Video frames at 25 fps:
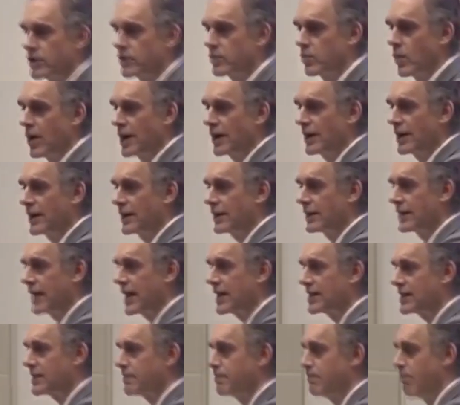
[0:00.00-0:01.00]
just one little
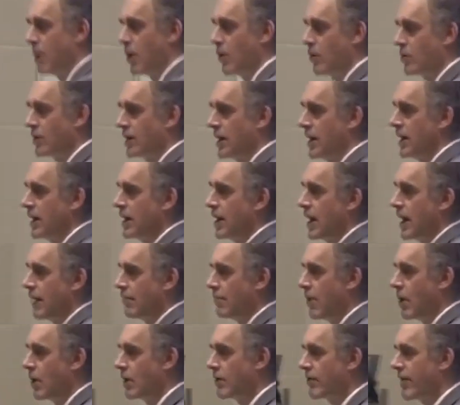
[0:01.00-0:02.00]
dust mote
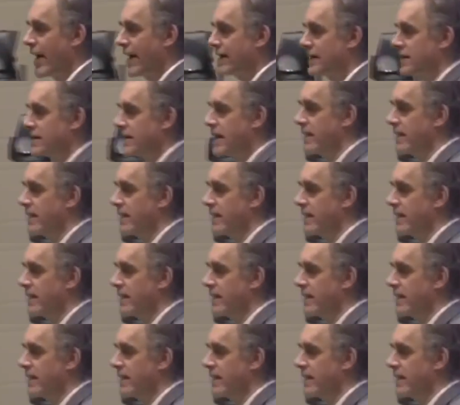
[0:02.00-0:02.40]
among that